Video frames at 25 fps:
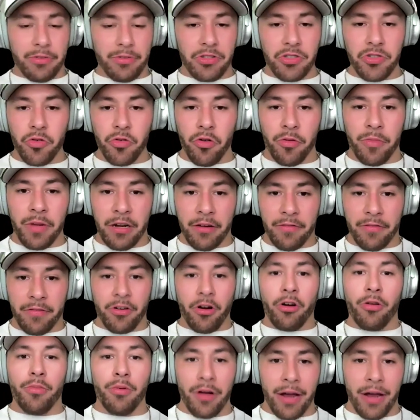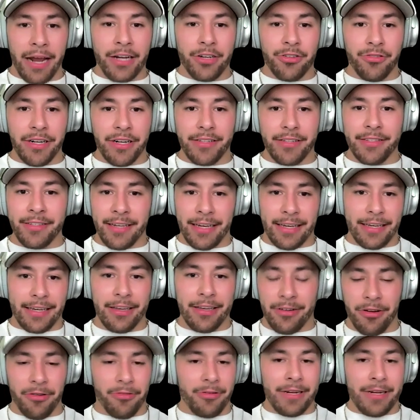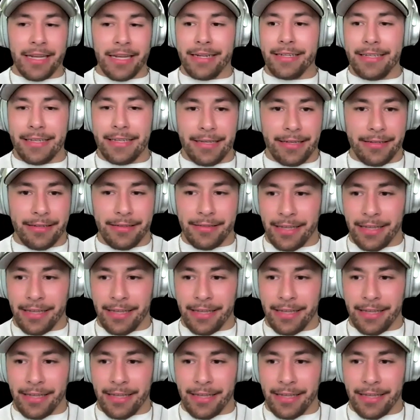assortment of carbohydrates. Like you don't need to